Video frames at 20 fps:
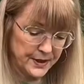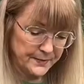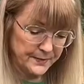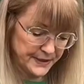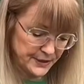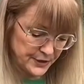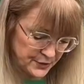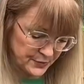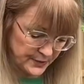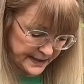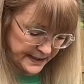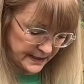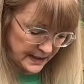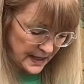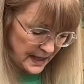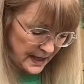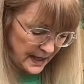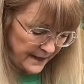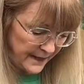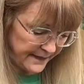to be doing
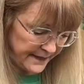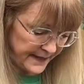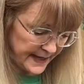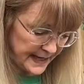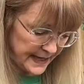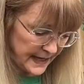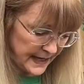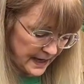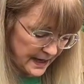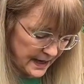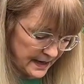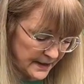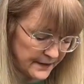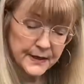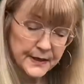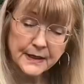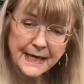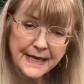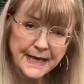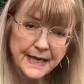the
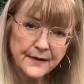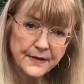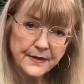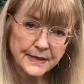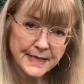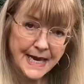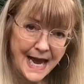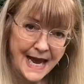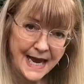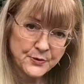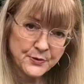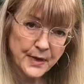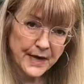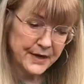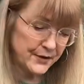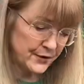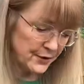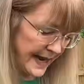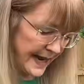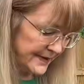
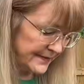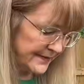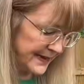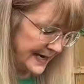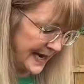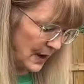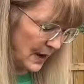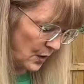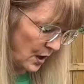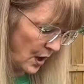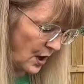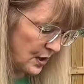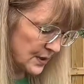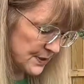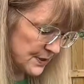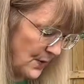dehydrator, and then I will also